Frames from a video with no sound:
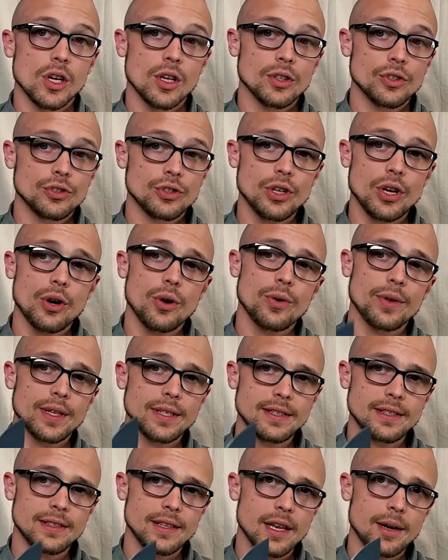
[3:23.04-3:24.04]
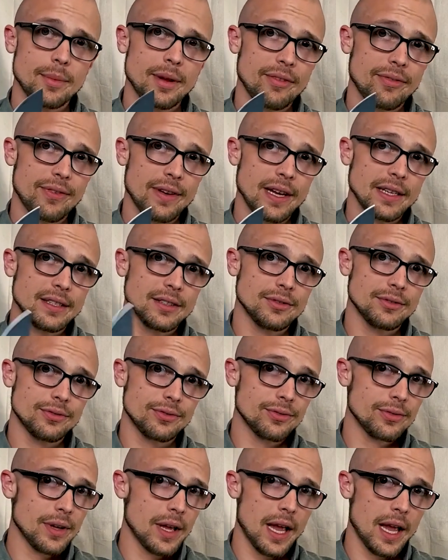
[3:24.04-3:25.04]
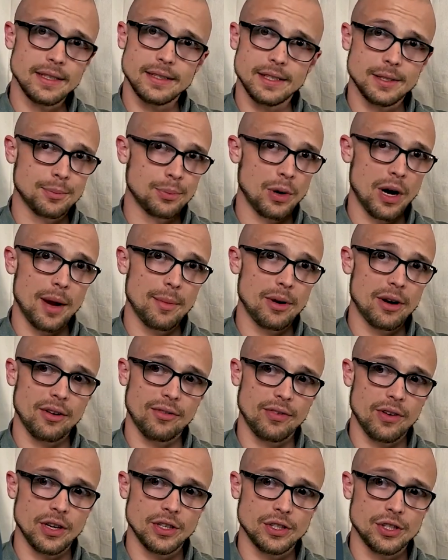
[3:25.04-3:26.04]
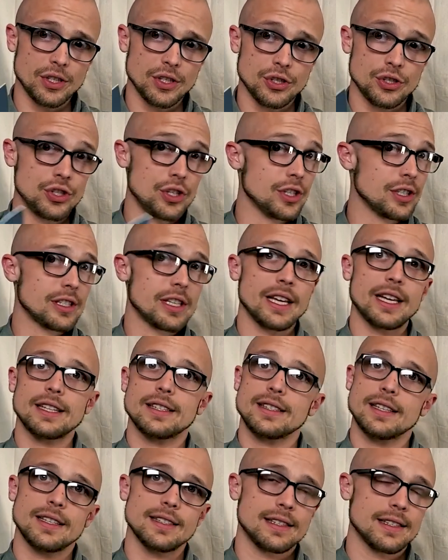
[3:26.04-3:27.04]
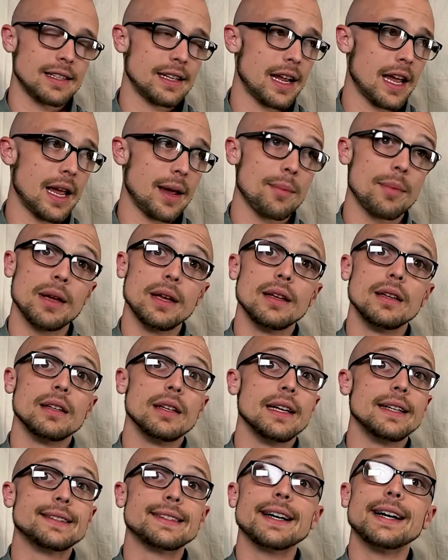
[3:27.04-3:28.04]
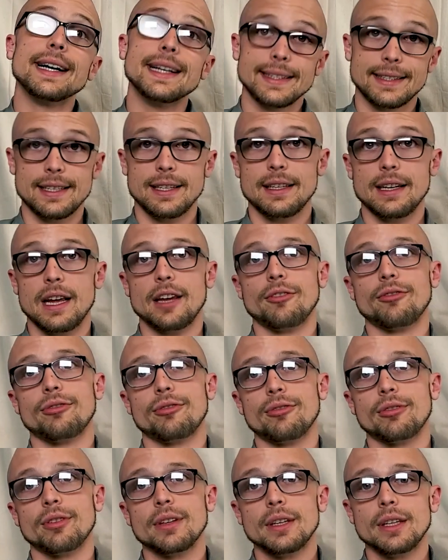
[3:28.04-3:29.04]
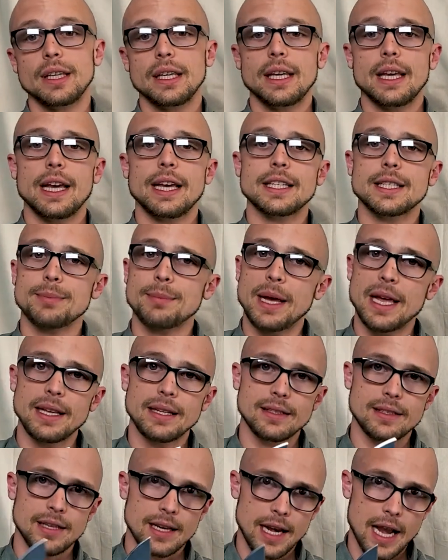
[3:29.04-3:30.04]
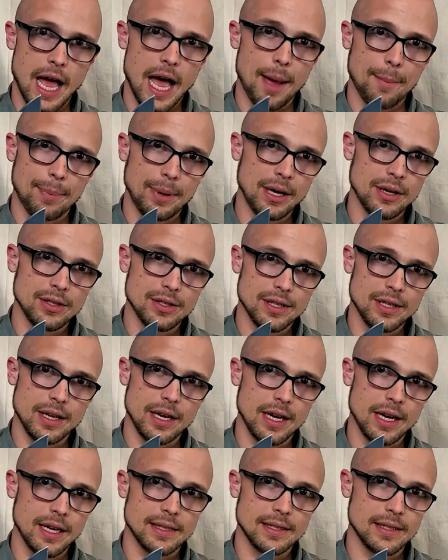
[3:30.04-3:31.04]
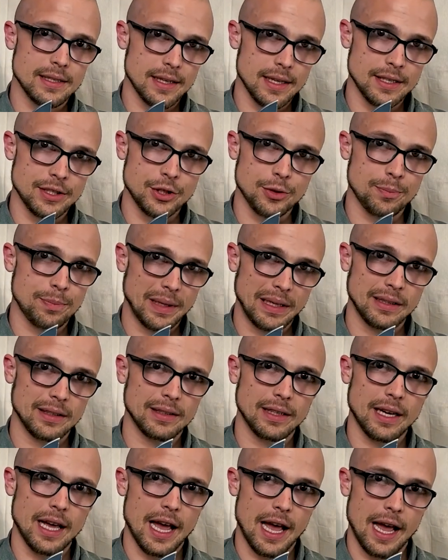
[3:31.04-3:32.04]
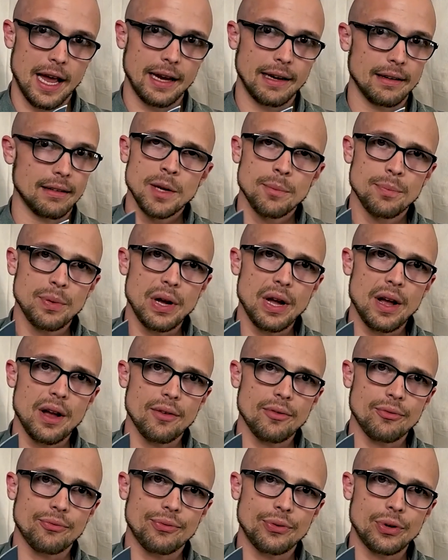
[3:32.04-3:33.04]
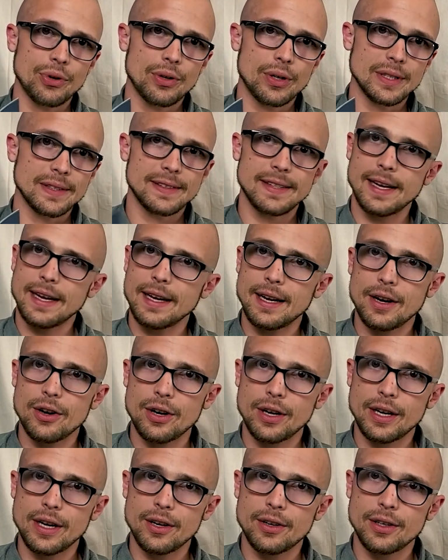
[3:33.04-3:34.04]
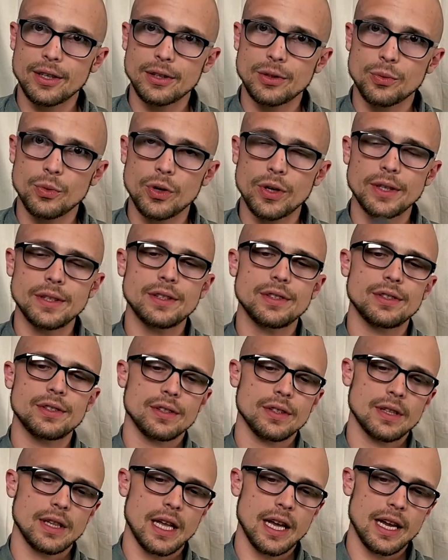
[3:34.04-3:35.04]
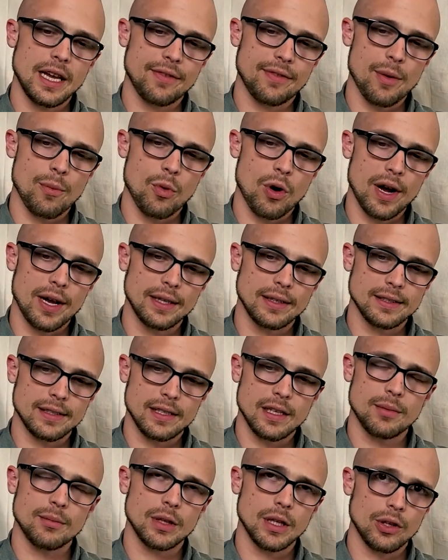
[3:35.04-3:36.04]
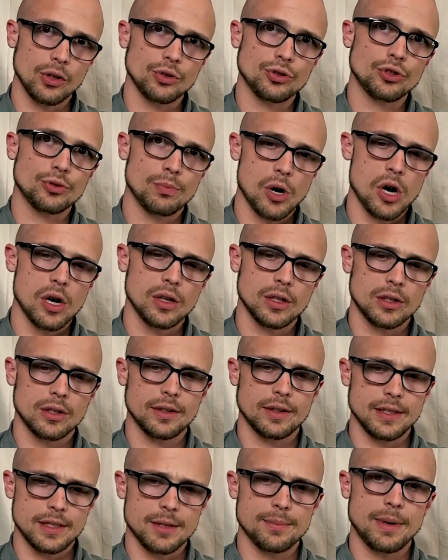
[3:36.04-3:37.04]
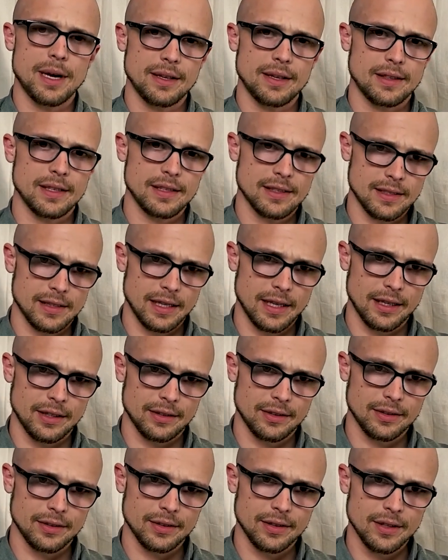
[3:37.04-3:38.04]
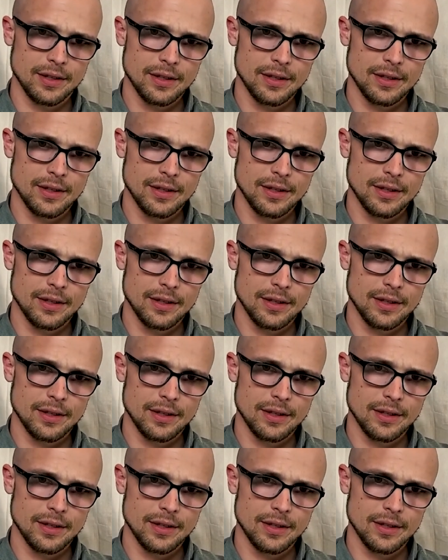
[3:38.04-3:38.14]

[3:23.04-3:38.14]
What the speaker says: So this is going to be effective as its primary function, just like it says in the name. It's a hunting knife. It's meant to not pierce the guts as you're peeling the hide. But for a secondary carry in the woods, like if I'm wanting something a little smaller that's about this length